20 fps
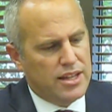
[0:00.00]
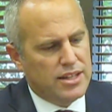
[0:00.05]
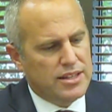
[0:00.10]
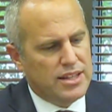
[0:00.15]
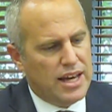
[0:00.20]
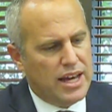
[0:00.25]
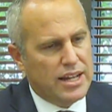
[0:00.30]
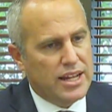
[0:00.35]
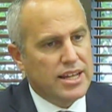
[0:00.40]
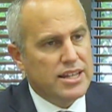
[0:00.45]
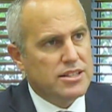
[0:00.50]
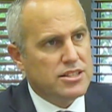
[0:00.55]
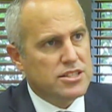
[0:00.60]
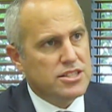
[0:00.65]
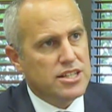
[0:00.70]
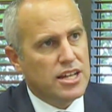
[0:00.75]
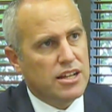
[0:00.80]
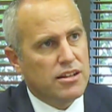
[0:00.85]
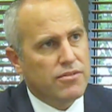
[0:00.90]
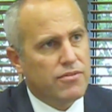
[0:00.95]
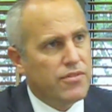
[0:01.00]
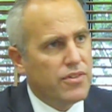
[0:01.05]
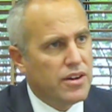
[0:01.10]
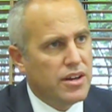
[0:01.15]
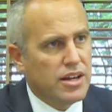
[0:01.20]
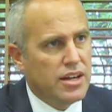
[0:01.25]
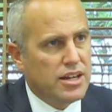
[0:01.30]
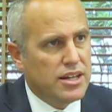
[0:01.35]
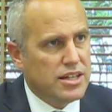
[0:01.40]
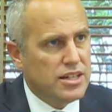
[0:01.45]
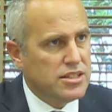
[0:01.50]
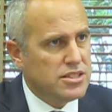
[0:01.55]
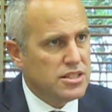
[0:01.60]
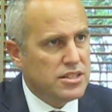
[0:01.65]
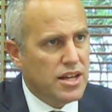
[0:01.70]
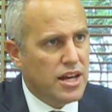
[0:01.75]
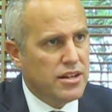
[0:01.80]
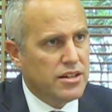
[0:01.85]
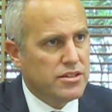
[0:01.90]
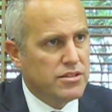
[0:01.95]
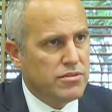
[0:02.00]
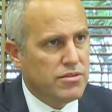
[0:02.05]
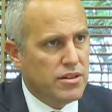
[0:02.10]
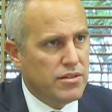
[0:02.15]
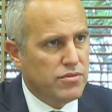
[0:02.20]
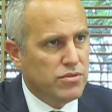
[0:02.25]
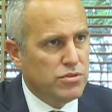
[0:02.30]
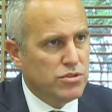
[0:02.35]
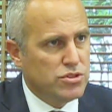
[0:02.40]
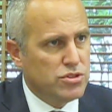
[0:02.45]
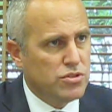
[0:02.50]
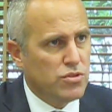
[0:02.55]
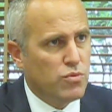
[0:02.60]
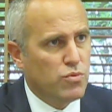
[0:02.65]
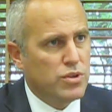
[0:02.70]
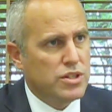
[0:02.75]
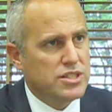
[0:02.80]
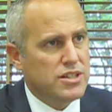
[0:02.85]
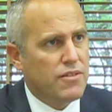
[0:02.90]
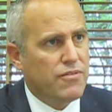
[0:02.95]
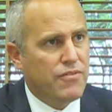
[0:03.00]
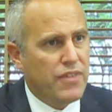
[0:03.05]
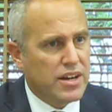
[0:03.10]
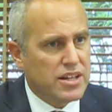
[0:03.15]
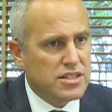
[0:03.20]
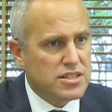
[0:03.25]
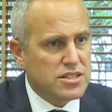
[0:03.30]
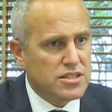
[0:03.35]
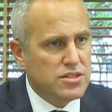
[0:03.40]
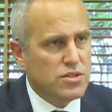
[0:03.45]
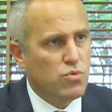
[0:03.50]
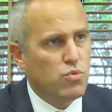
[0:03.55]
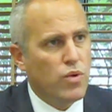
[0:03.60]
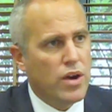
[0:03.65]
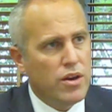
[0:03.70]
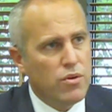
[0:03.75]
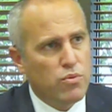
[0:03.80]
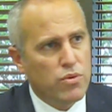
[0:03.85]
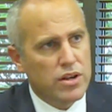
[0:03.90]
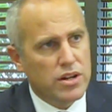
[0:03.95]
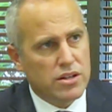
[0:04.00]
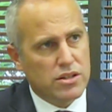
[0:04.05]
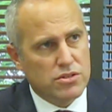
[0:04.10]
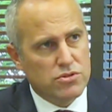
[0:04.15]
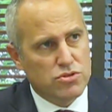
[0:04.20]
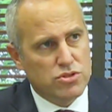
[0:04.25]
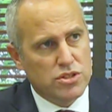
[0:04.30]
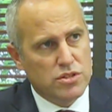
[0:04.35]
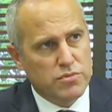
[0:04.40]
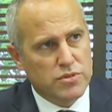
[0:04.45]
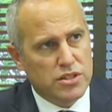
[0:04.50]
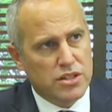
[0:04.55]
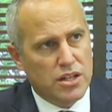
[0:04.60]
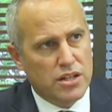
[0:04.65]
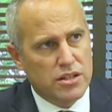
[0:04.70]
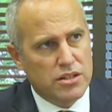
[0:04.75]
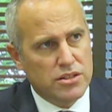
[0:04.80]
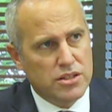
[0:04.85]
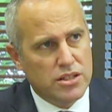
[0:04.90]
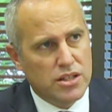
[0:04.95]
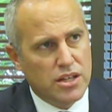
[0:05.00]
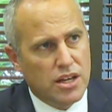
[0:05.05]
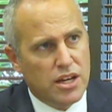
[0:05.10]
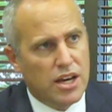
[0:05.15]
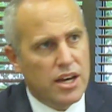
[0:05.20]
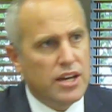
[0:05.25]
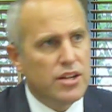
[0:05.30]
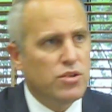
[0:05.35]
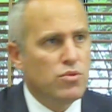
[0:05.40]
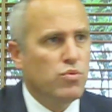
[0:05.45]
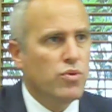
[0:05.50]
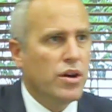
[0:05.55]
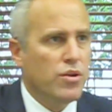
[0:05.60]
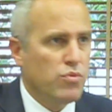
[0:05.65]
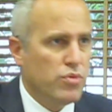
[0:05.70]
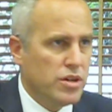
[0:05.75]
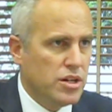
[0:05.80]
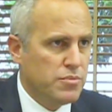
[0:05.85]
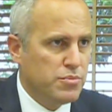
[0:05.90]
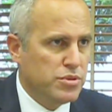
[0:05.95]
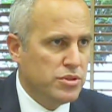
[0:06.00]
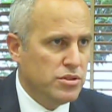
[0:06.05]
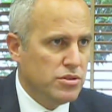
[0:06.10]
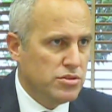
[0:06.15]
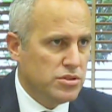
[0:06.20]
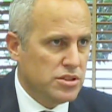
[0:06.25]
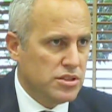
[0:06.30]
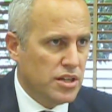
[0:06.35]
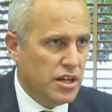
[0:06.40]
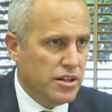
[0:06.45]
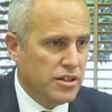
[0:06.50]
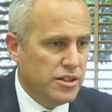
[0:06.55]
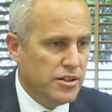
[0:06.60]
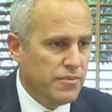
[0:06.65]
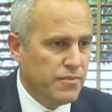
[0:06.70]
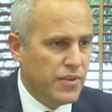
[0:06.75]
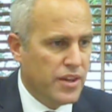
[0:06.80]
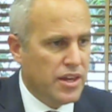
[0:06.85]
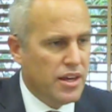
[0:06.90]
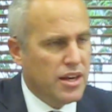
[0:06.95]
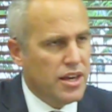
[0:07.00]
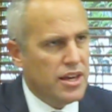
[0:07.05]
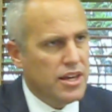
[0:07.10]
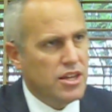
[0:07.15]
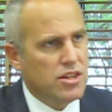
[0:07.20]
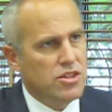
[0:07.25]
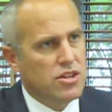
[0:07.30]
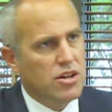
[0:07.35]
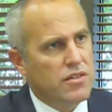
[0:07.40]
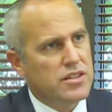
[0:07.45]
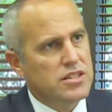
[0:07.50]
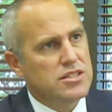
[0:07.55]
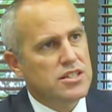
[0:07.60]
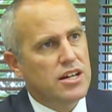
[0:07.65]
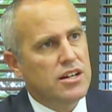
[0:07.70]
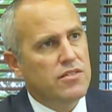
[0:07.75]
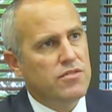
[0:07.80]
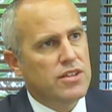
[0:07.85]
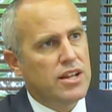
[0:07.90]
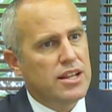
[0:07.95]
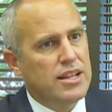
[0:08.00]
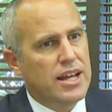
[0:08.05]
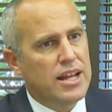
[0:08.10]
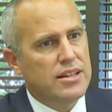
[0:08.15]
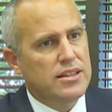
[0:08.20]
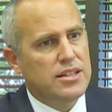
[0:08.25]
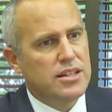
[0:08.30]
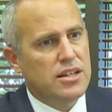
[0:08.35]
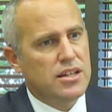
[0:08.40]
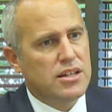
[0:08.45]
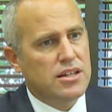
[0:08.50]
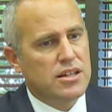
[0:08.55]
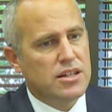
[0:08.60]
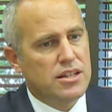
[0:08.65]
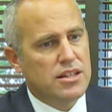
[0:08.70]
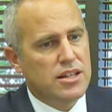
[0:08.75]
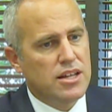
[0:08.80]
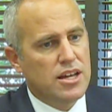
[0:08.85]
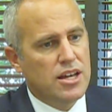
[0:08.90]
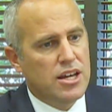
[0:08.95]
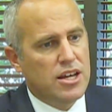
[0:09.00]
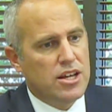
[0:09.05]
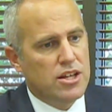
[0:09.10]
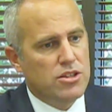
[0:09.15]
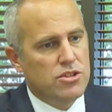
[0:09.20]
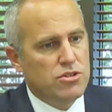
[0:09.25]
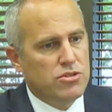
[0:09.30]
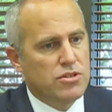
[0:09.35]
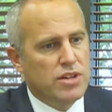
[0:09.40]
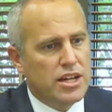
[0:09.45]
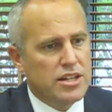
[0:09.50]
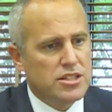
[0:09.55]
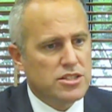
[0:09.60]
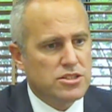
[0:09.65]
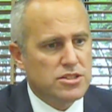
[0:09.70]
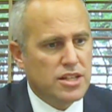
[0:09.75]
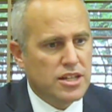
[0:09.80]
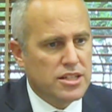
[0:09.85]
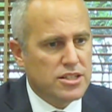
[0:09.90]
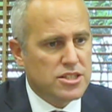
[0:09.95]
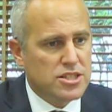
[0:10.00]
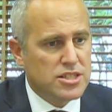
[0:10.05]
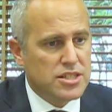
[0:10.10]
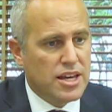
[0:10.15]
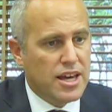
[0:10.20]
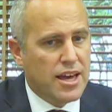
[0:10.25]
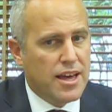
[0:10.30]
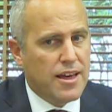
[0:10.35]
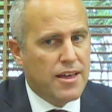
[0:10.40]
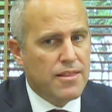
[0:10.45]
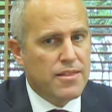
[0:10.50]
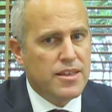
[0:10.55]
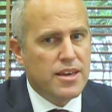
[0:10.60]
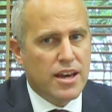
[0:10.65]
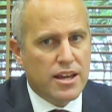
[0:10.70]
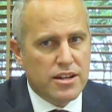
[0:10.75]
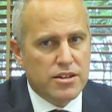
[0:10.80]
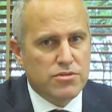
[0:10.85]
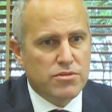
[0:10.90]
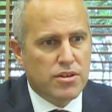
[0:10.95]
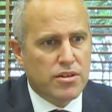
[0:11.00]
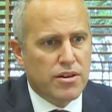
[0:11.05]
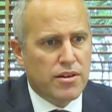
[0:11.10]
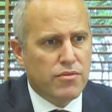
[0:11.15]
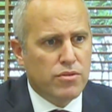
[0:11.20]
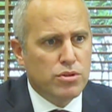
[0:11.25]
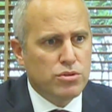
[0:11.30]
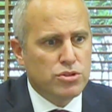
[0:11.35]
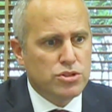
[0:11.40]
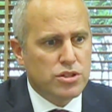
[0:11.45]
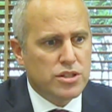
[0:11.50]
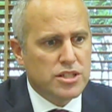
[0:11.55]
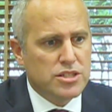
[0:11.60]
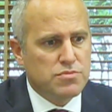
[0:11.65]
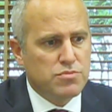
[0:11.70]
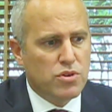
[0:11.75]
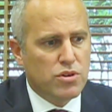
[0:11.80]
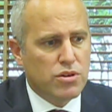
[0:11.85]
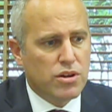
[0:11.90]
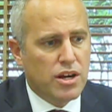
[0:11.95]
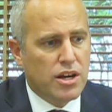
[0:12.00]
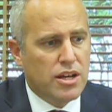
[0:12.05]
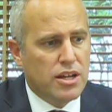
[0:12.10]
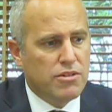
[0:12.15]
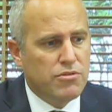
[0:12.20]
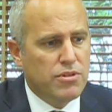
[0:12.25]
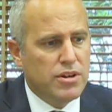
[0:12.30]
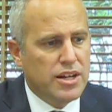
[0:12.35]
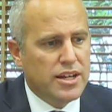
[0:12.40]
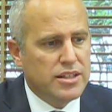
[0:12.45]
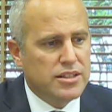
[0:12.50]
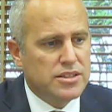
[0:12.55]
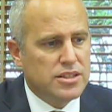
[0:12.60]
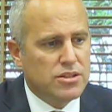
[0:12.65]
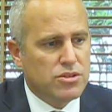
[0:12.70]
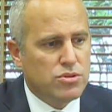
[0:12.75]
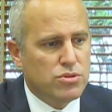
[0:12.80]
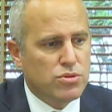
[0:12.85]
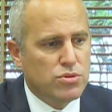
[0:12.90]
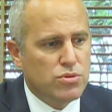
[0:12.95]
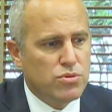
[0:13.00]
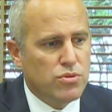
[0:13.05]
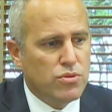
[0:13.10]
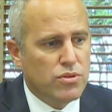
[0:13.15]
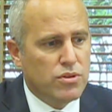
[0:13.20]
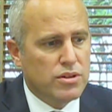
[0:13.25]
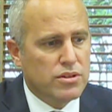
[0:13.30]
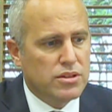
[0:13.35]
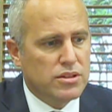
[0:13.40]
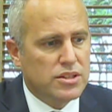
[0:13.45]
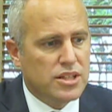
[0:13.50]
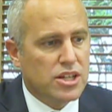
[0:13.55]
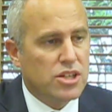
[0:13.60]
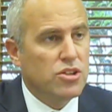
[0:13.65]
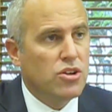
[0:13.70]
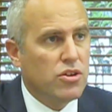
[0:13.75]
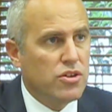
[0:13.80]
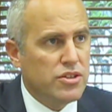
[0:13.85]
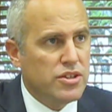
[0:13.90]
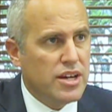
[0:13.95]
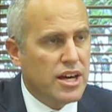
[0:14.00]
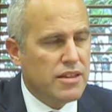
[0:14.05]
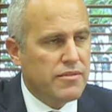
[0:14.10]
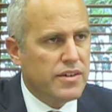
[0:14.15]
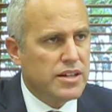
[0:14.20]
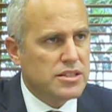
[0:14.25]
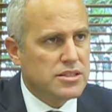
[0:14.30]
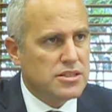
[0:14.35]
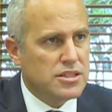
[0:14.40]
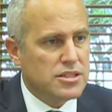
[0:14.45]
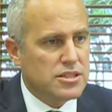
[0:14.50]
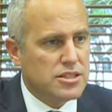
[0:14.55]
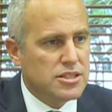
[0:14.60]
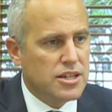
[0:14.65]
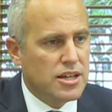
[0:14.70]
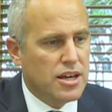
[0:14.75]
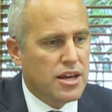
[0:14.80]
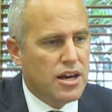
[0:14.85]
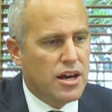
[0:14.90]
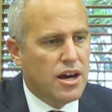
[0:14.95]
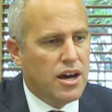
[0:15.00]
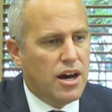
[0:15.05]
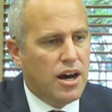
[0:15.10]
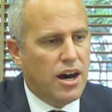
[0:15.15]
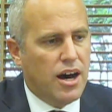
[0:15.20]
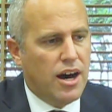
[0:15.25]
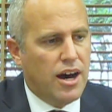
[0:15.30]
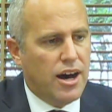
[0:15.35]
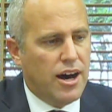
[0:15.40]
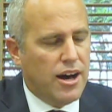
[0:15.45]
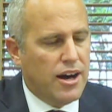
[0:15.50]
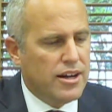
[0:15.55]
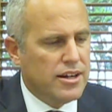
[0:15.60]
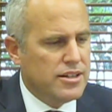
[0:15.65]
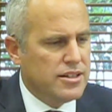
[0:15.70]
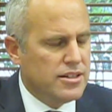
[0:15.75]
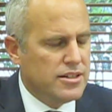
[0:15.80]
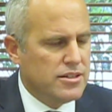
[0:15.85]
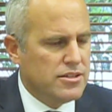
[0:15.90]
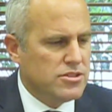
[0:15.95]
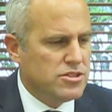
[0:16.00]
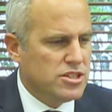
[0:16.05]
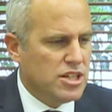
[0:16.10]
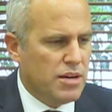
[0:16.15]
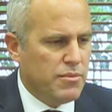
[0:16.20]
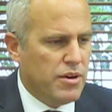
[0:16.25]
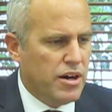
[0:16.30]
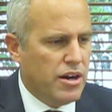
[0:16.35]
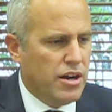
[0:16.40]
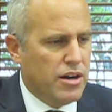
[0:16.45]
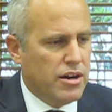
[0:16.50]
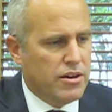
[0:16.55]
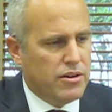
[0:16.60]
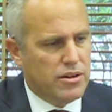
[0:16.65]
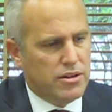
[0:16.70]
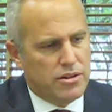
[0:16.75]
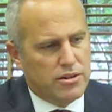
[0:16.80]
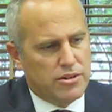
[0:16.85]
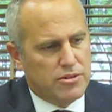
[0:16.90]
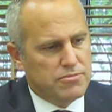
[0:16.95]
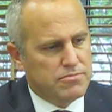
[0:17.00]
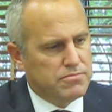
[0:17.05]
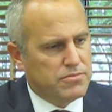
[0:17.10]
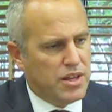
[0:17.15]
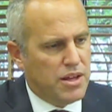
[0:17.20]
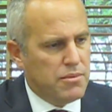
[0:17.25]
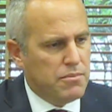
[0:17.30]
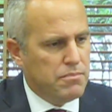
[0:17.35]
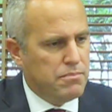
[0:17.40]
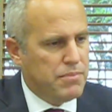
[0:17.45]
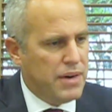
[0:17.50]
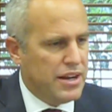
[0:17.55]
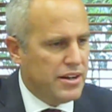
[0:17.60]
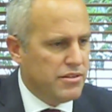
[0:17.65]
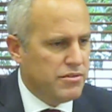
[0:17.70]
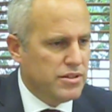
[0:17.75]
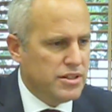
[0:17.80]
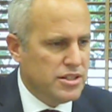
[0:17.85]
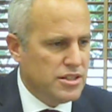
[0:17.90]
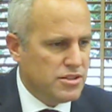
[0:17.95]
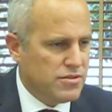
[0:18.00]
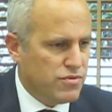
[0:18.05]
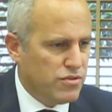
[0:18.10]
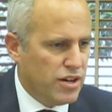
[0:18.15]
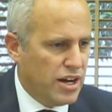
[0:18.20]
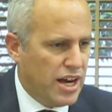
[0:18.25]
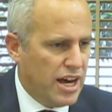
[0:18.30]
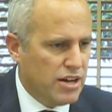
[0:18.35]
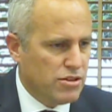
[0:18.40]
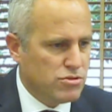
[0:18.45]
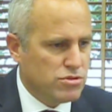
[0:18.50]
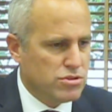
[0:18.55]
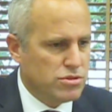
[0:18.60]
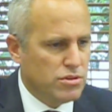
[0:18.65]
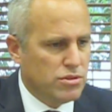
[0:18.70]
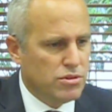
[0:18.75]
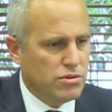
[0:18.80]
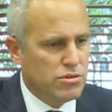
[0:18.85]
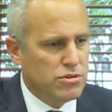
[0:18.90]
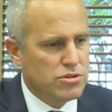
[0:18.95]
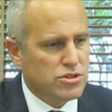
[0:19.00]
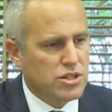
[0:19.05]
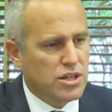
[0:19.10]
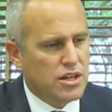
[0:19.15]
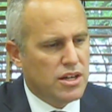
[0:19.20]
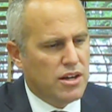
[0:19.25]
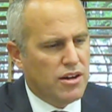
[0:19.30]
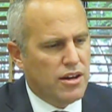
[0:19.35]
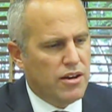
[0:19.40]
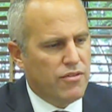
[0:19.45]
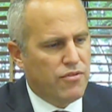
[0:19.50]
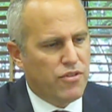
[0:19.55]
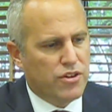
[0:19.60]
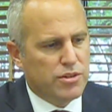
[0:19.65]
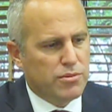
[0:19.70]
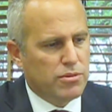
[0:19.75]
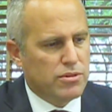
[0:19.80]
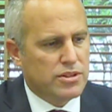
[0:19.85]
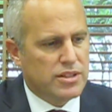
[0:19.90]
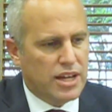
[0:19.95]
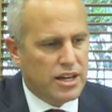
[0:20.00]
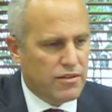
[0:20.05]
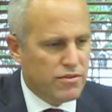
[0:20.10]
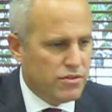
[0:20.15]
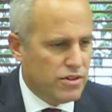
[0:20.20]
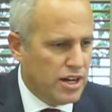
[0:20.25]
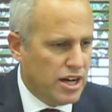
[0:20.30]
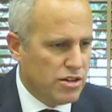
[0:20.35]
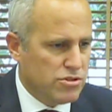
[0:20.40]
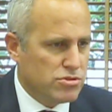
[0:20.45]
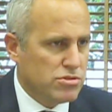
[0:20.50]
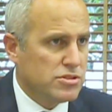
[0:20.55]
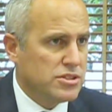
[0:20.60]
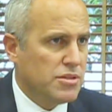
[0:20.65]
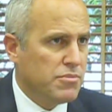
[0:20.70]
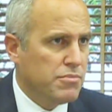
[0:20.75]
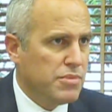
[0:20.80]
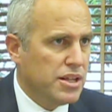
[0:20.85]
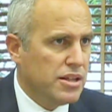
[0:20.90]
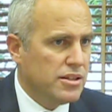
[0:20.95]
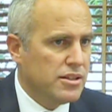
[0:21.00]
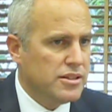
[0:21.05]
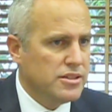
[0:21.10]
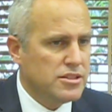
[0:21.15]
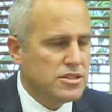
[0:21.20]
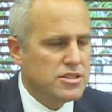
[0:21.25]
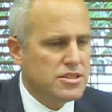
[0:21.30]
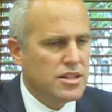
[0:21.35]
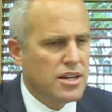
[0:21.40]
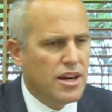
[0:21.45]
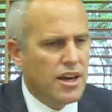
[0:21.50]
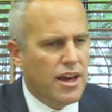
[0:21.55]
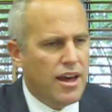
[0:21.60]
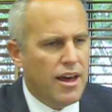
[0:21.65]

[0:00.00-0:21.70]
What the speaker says: That itself is an energy revolution which affects the way we are consuming energy and the way we are producing energy. In other side of the Atlantic, the United States, the energy revolution is more related to technology advances. Some are batteries for households, photovoltaic for households and buildings,